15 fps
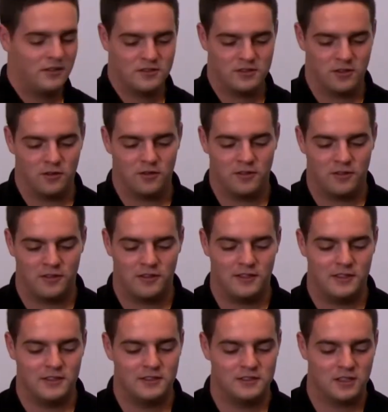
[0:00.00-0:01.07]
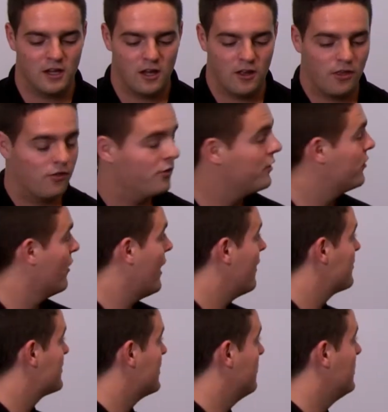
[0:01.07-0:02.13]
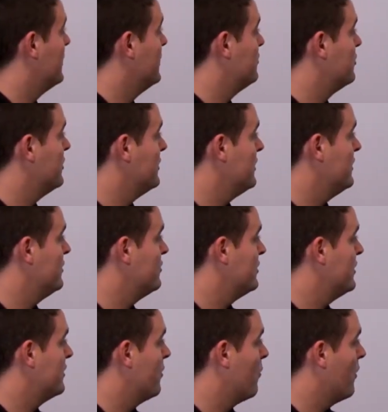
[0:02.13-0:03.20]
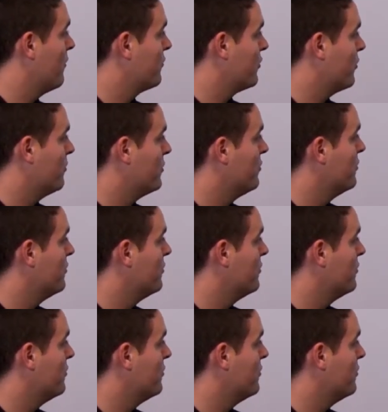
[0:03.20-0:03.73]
So these 3 graphs, the PG, EG, and the 1-fuel